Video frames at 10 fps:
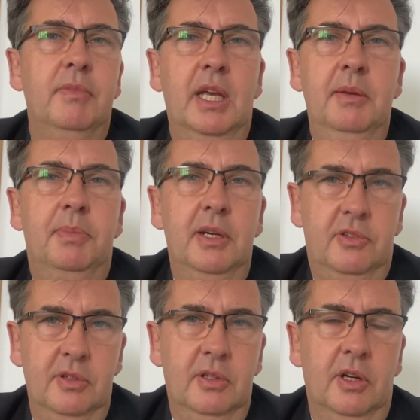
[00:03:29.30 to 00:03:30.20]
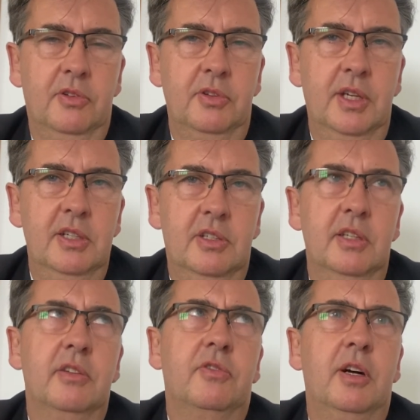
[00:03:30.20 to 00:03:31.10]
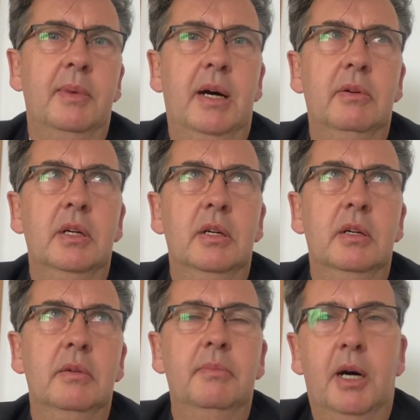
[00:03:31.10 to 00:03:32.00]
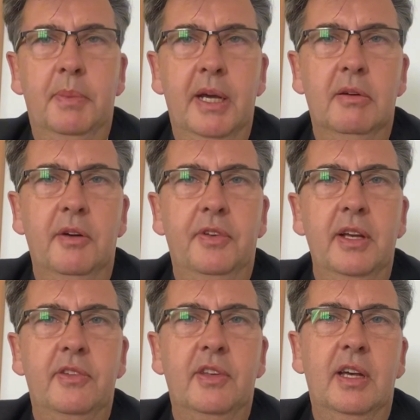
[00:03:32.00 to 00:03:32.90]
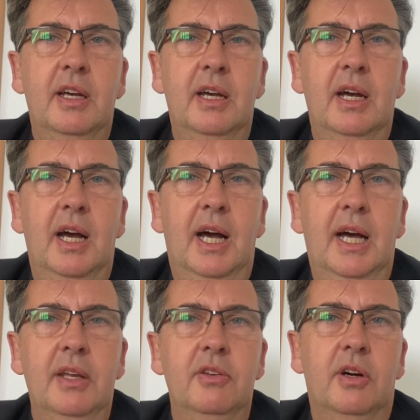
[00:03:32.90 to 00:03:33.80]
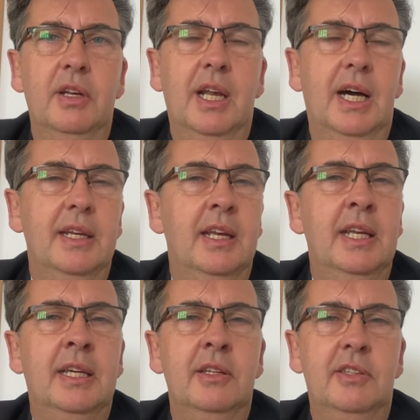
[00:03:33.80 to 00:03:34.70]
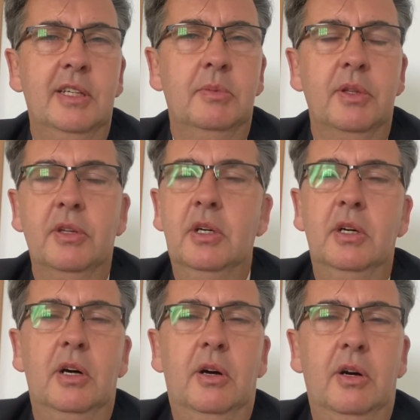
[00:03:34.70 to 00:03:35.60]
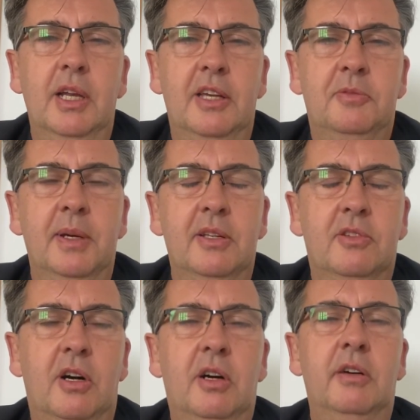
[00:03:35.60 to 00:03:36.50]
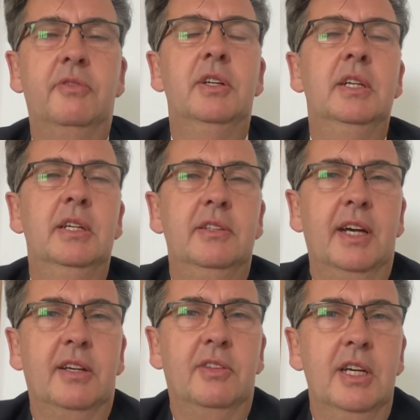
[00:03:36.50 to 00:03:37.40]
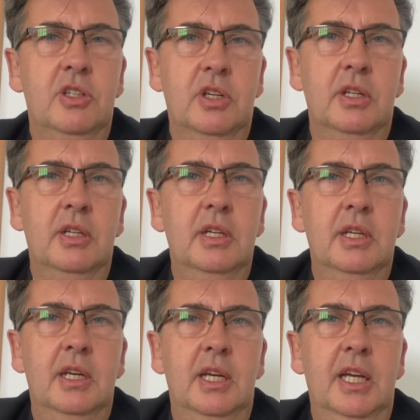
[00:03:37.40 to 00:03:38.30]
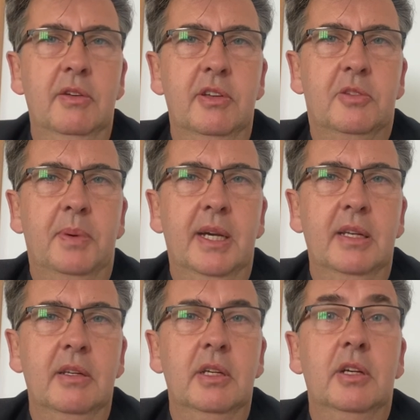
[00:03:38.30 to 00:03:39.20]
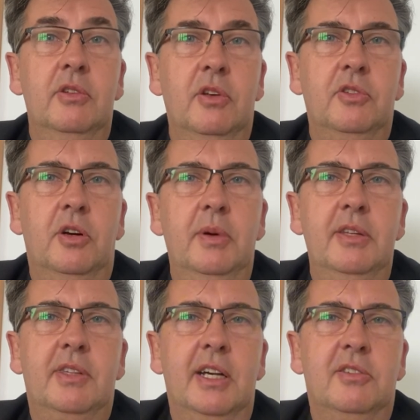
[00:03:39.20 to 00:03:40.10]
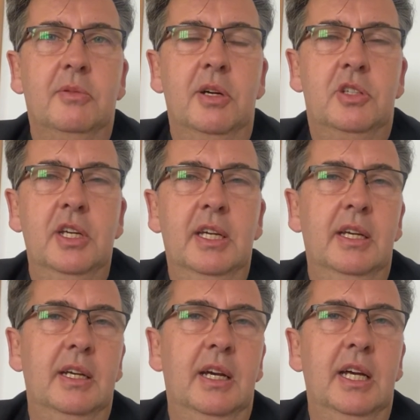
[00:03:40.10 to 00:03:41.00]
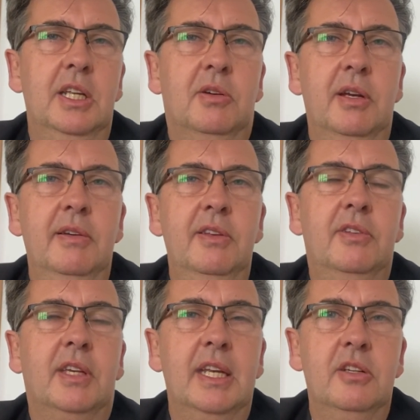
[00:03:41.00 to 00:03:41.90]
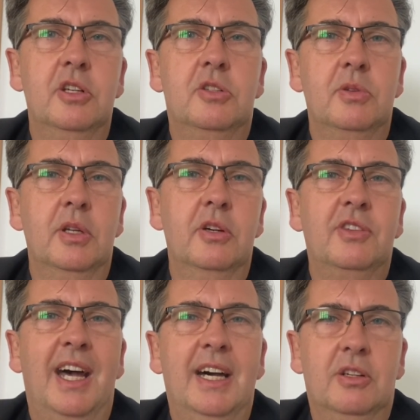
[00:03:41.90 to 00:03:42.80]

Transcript: in-person consultations from our Marbella office and online, and he can deal with all aspects of taxation here in Spain. So as always, thanks for watching. Any queries, get in touch with us at